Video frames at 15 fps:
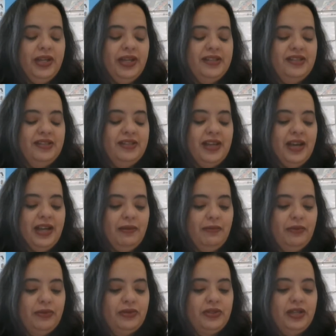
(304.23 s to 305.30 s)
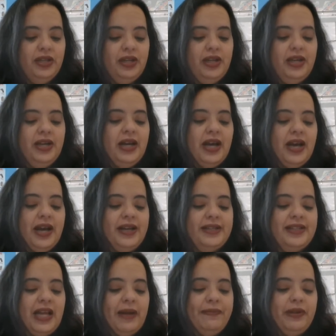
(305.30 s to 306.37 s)
kids into animals. I
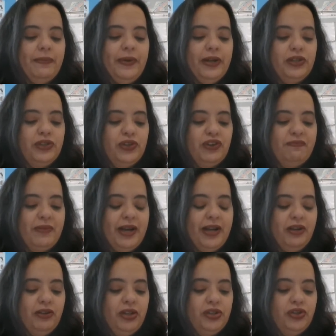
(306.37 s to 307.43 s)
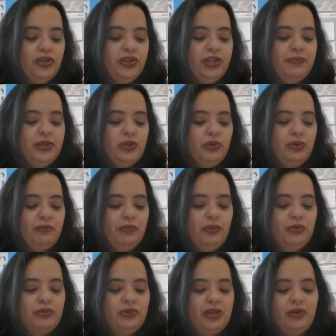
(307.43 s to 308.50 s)
snapped a picture of Michael and turned him into a
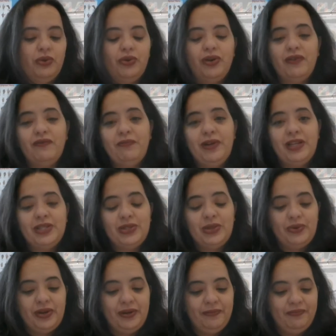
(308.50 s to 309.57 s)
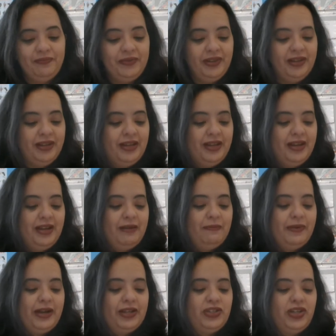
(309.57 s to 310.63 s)
moose in honor of Minnesota,
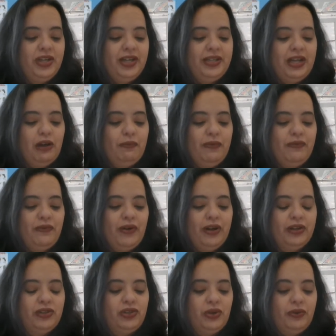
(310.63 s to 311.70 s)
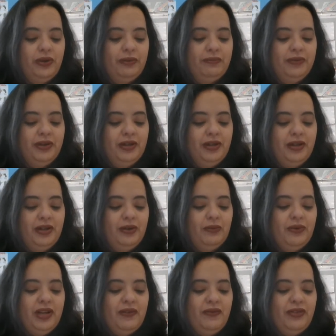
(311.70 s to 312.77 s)
but I chickened out before I could show him.
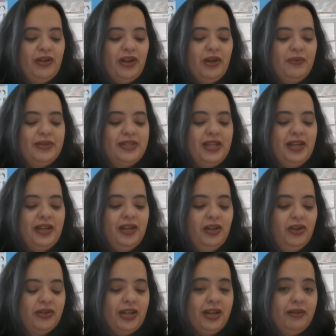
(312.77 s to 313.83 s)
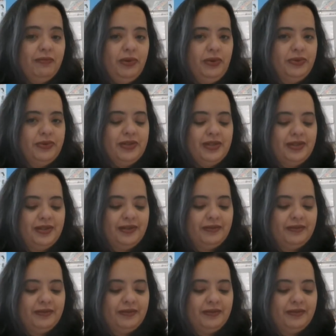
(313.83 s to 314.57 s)
What if he thought I was saying he looked like a moose?